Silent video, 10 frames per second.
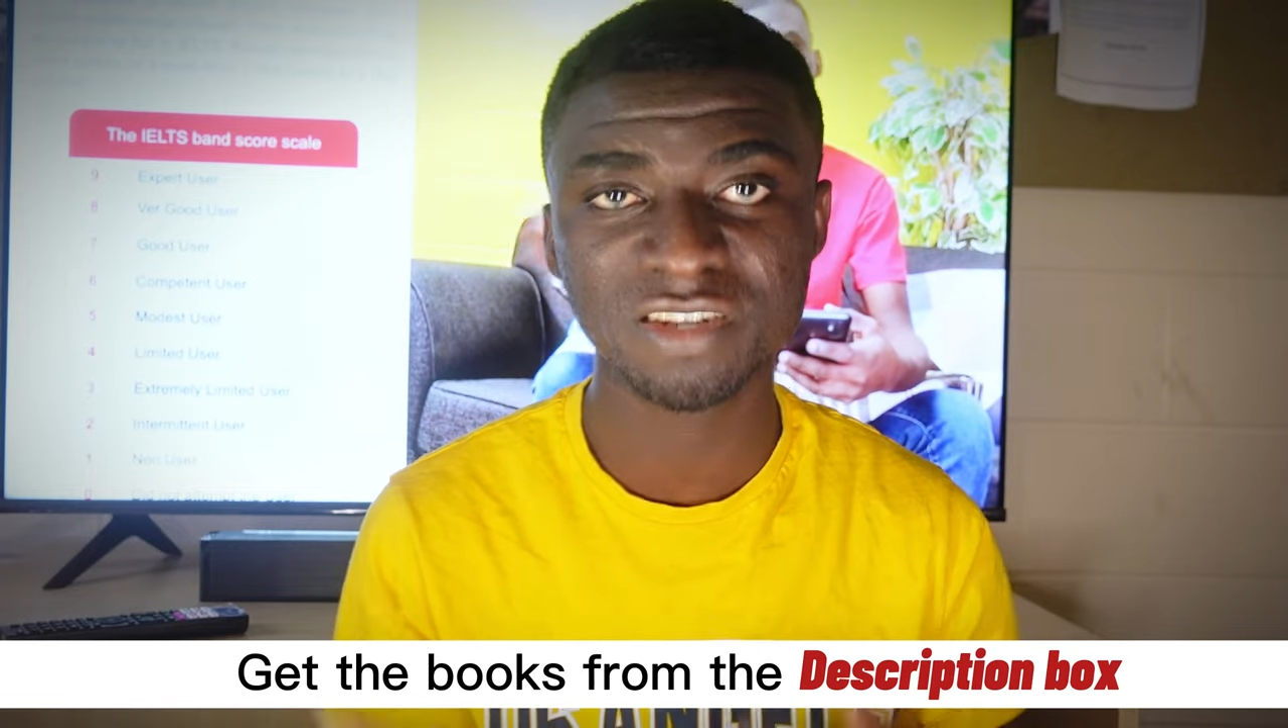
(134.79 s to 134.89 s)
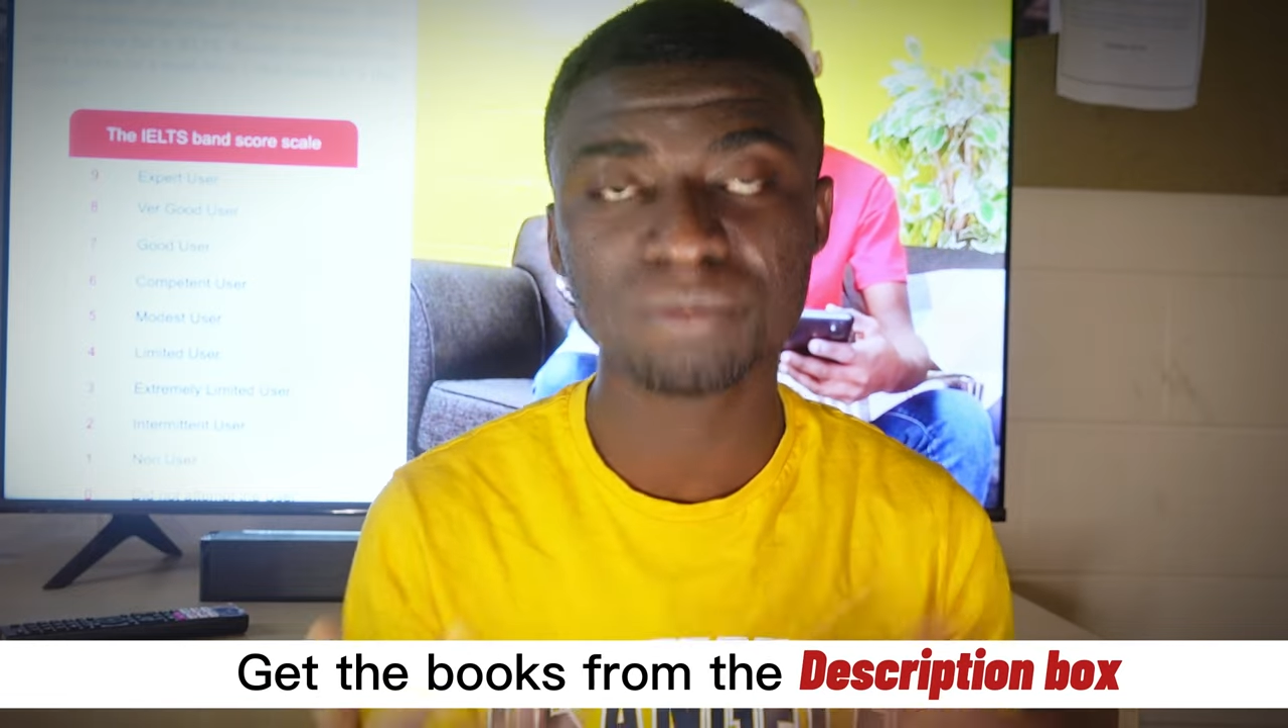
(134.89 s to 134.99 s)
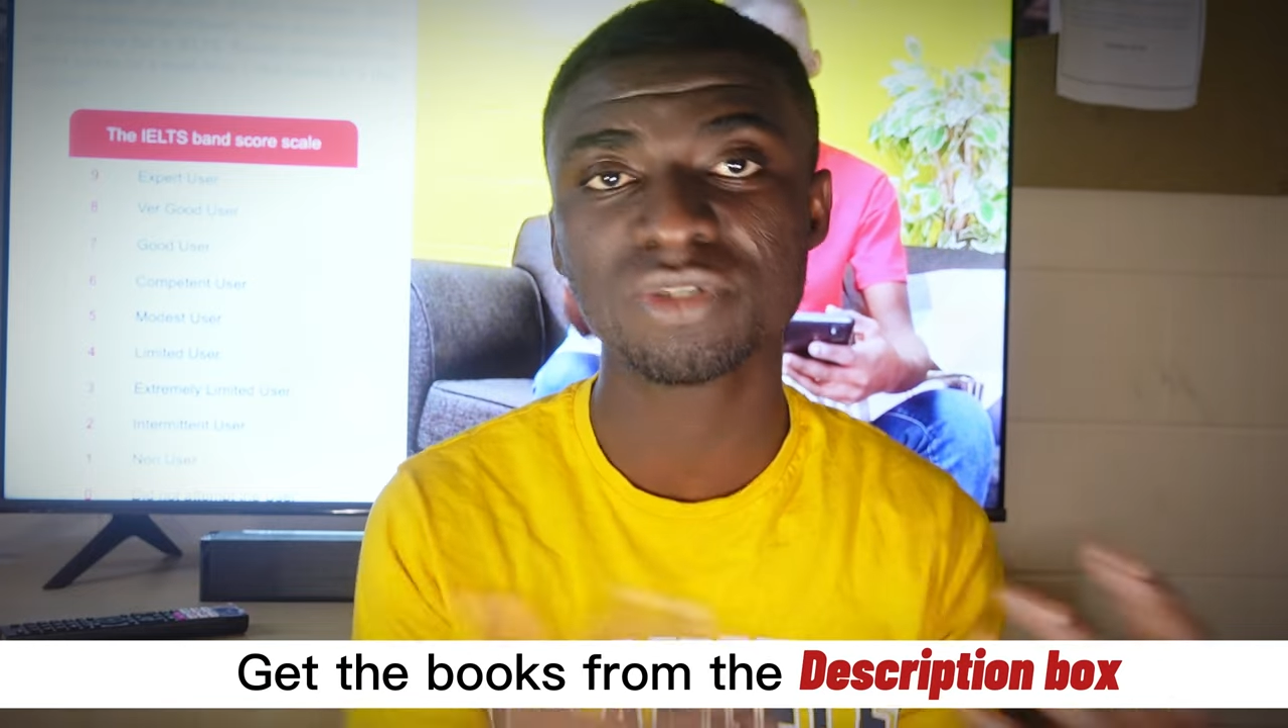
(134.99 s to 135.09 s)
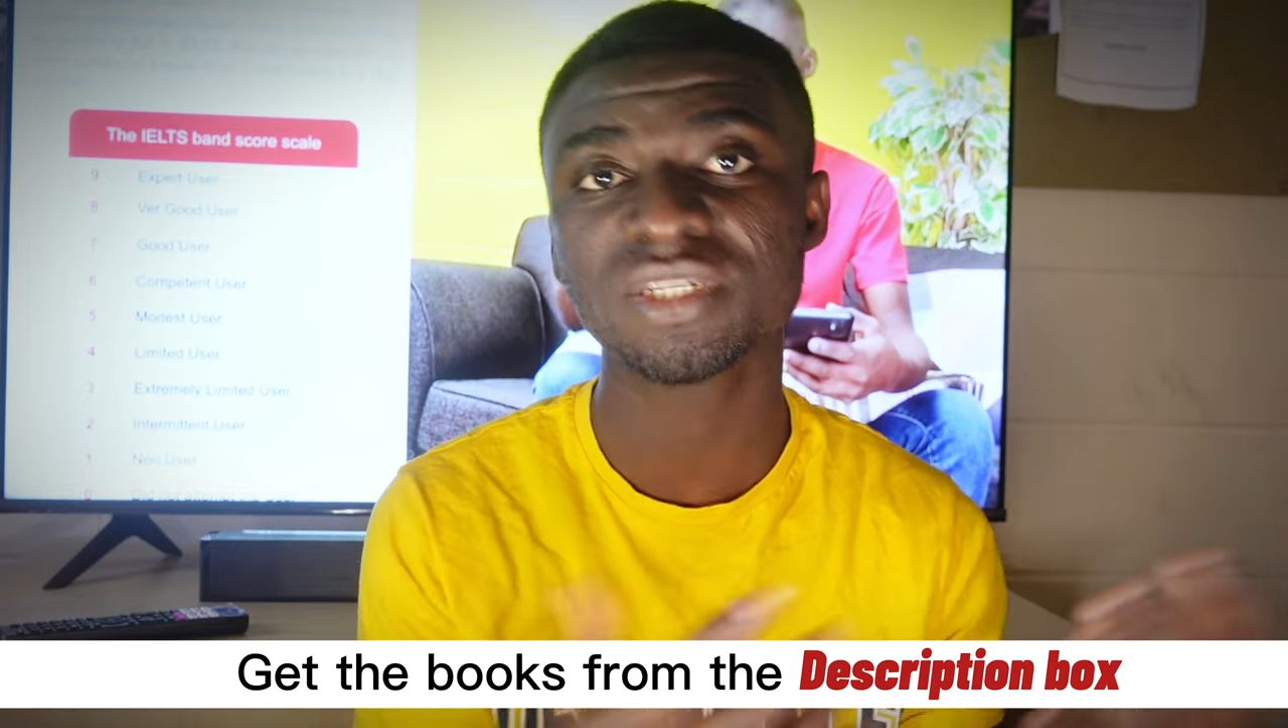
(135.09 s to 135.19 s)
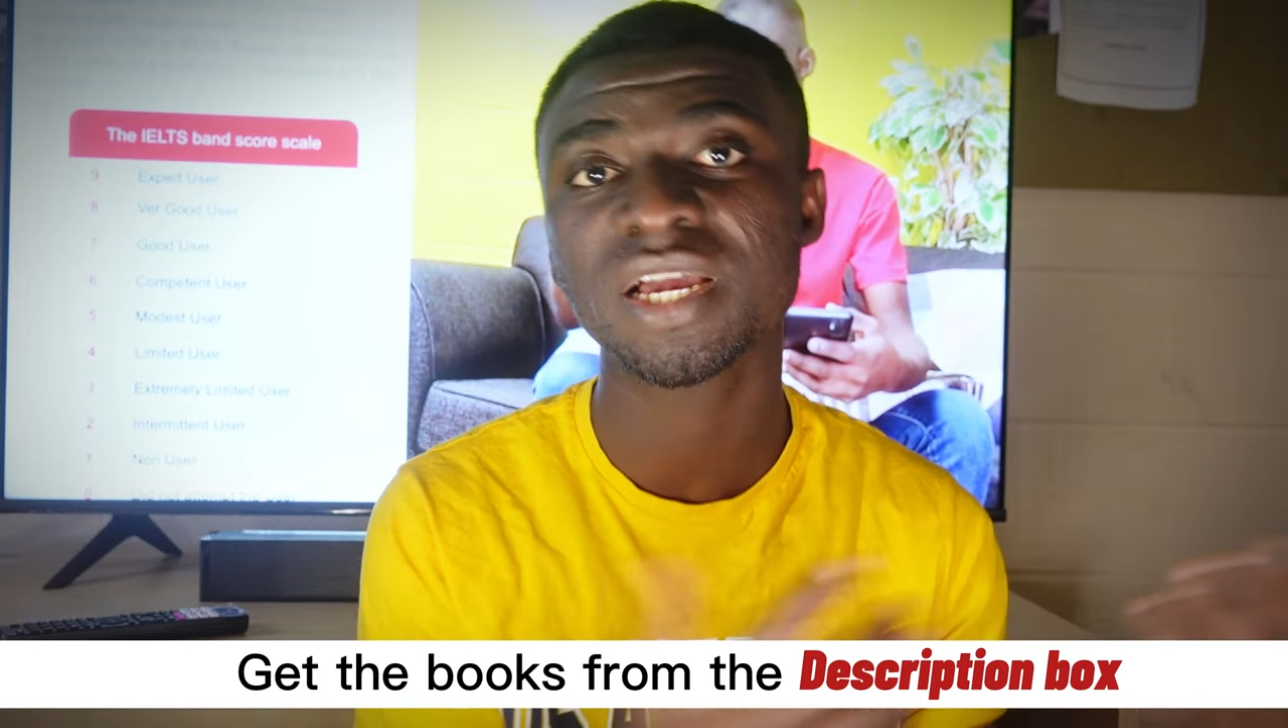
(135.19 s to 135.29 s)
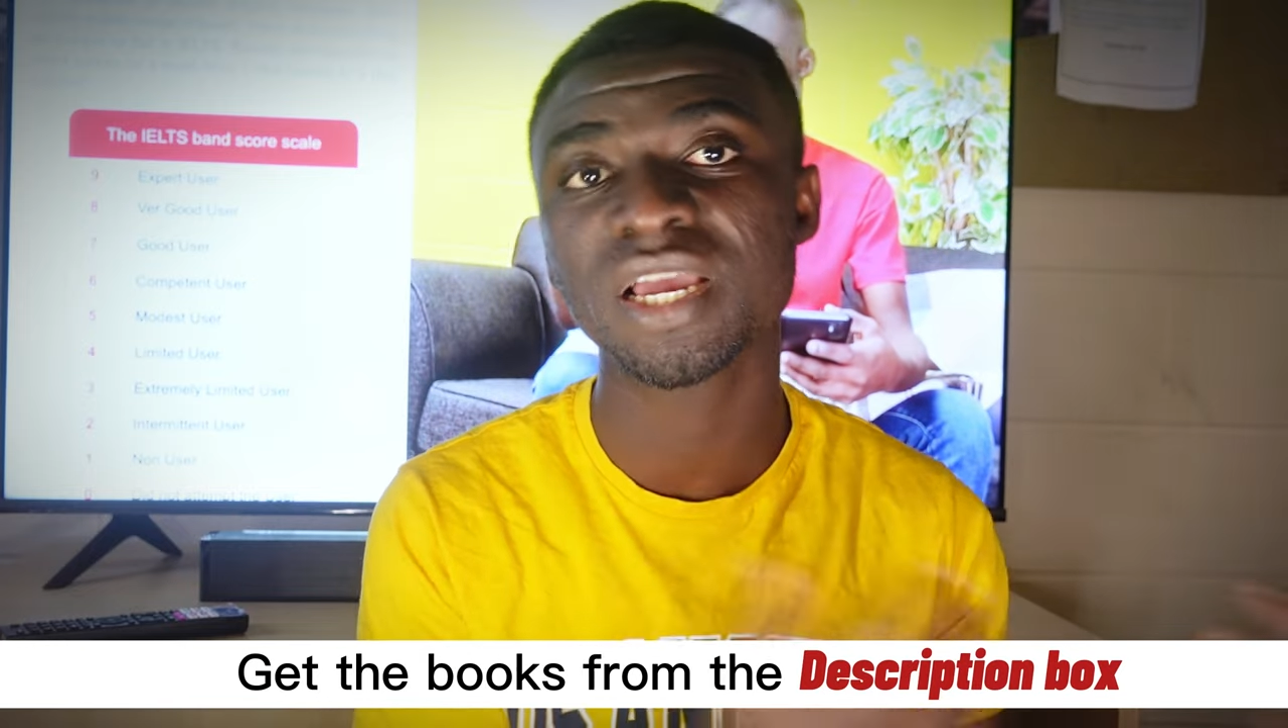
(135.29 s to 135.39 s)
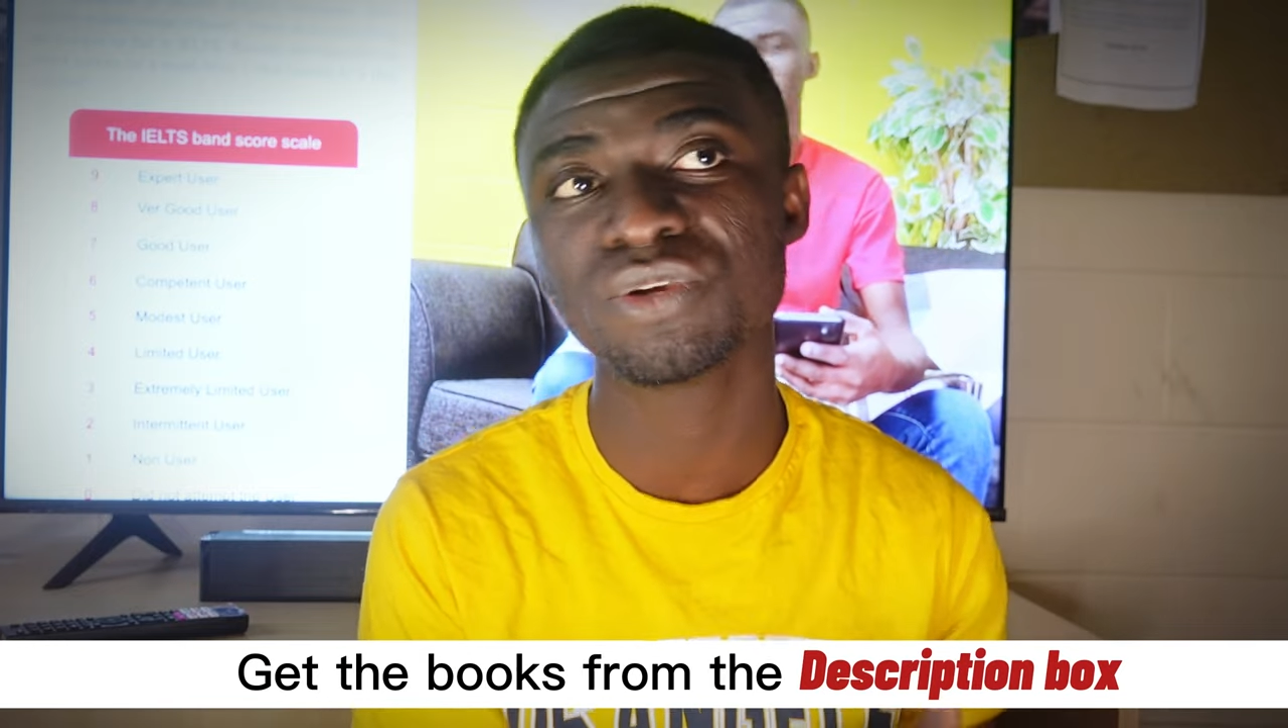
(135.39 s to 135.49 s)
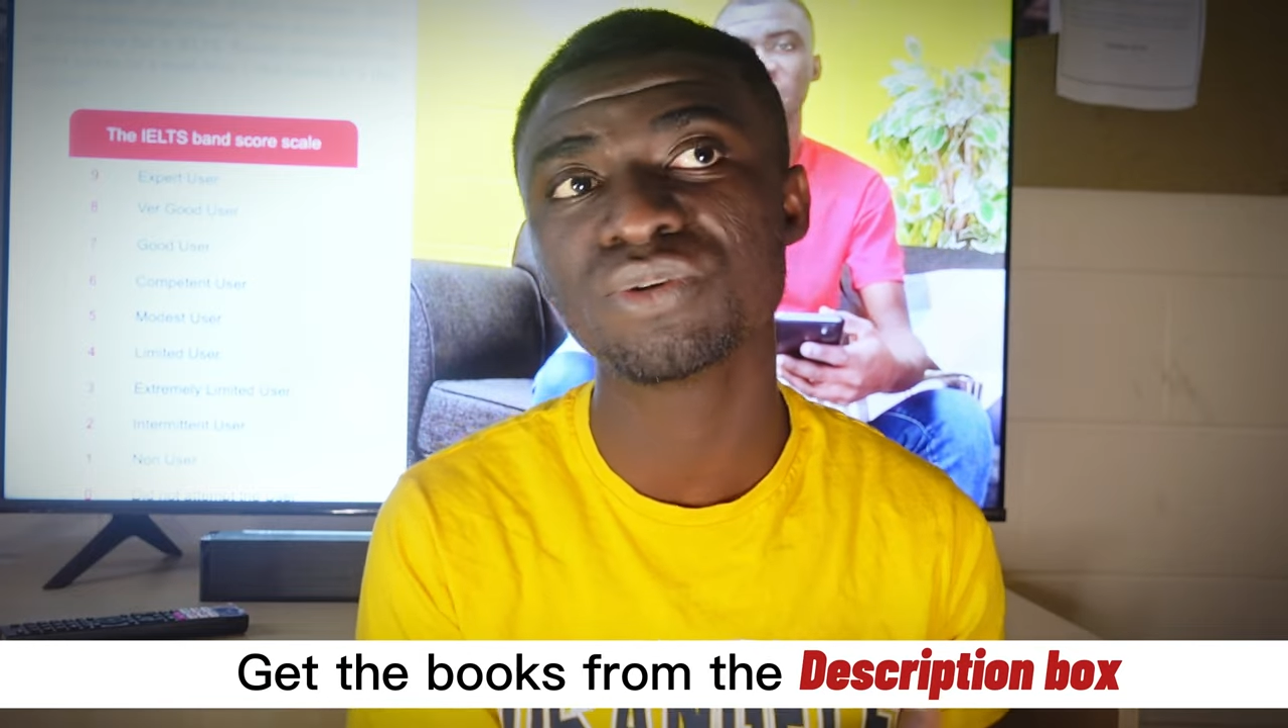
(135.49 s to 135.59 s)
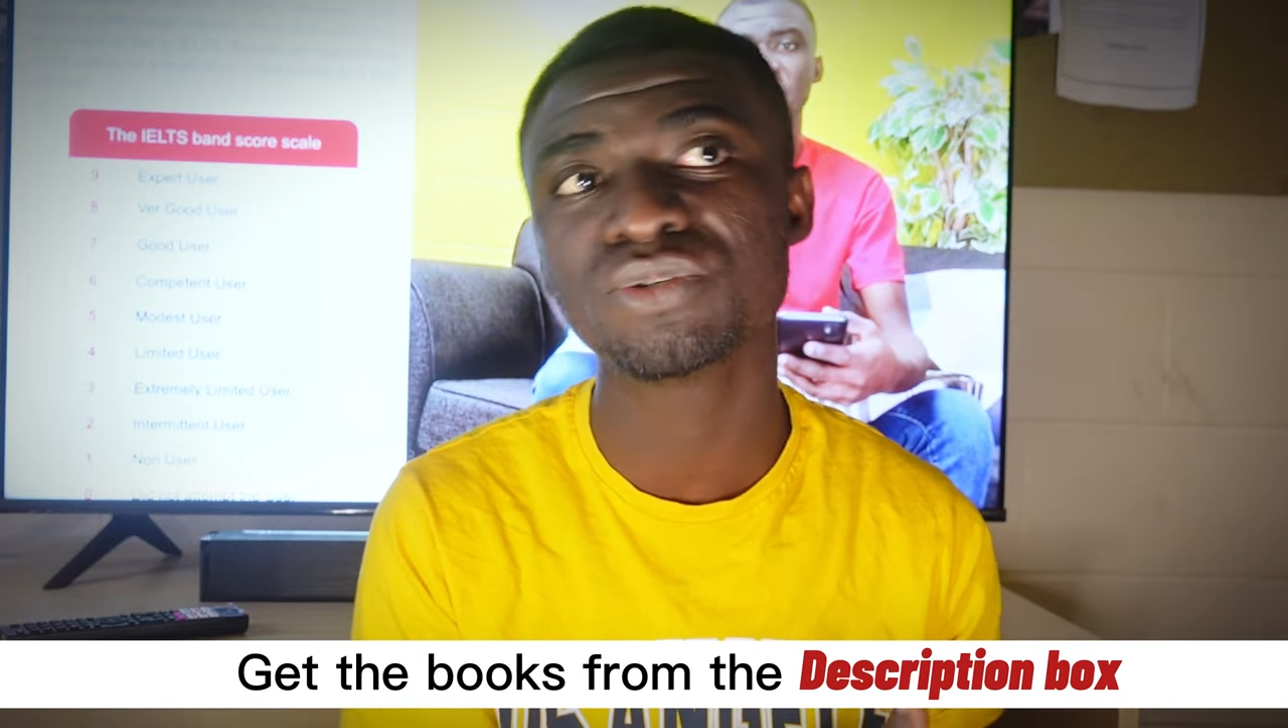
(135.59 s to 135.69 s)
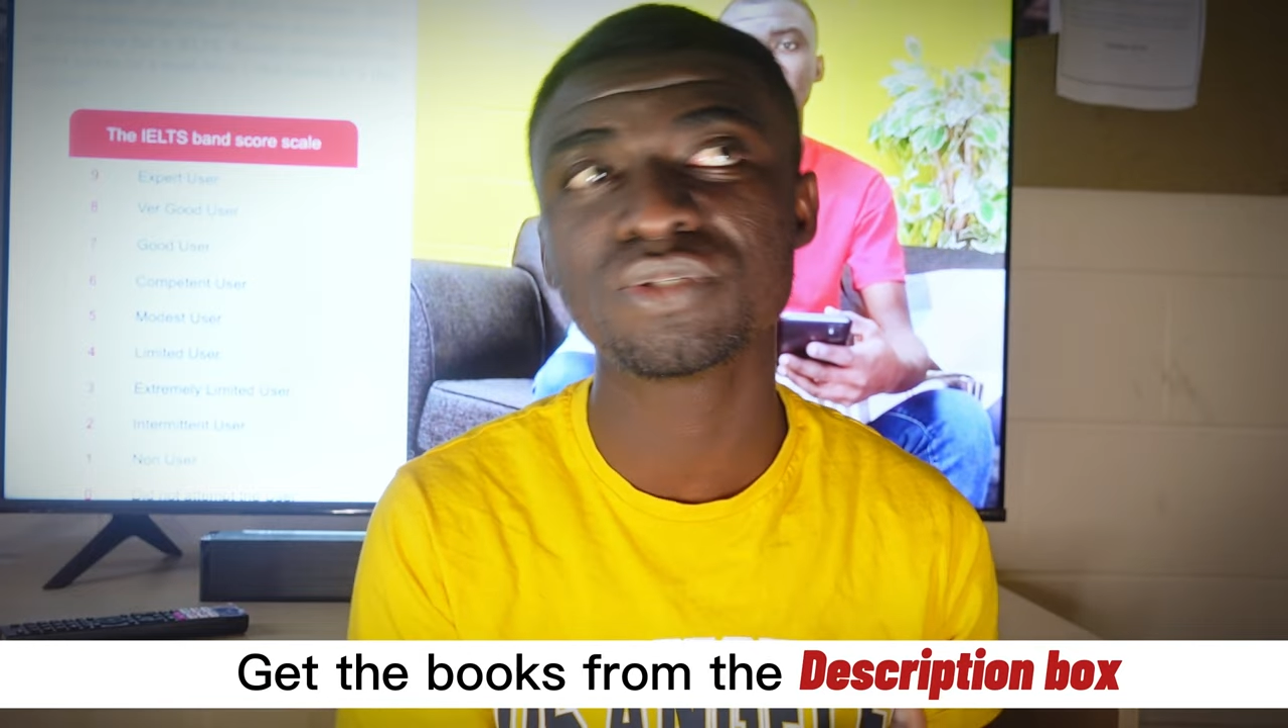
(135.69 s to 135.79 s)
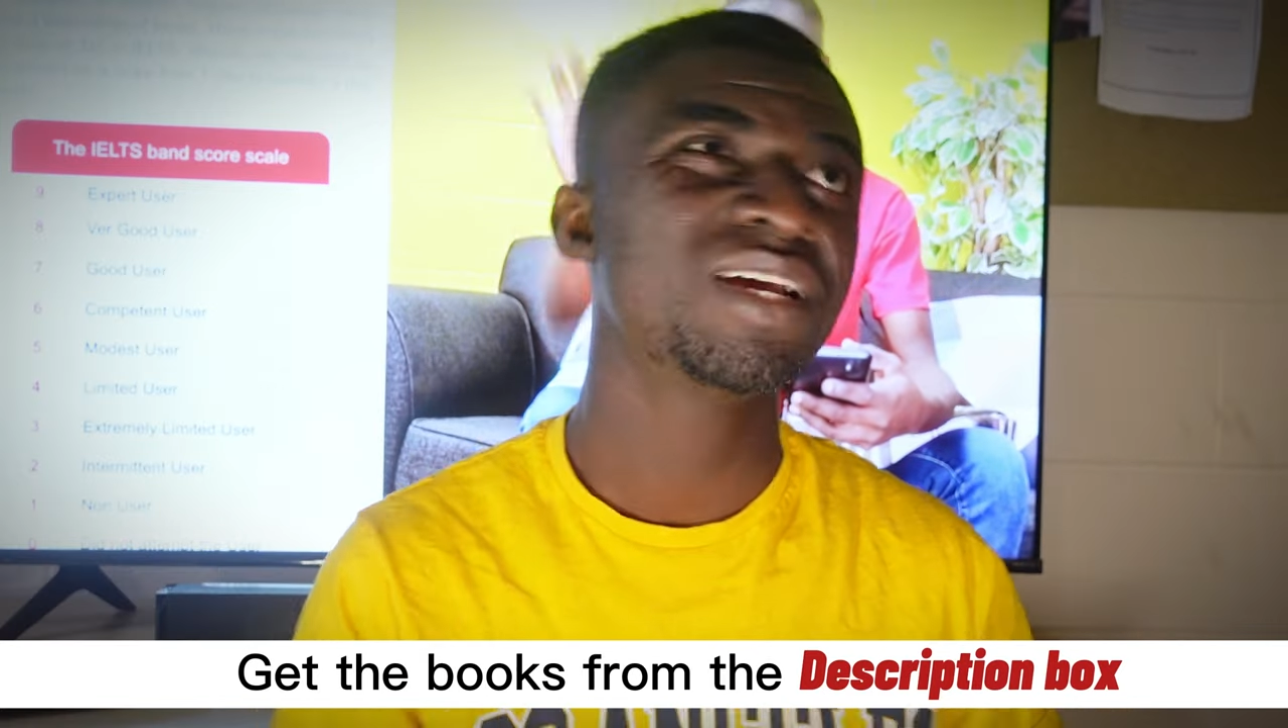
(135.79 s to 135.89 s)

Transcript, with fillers: the books I used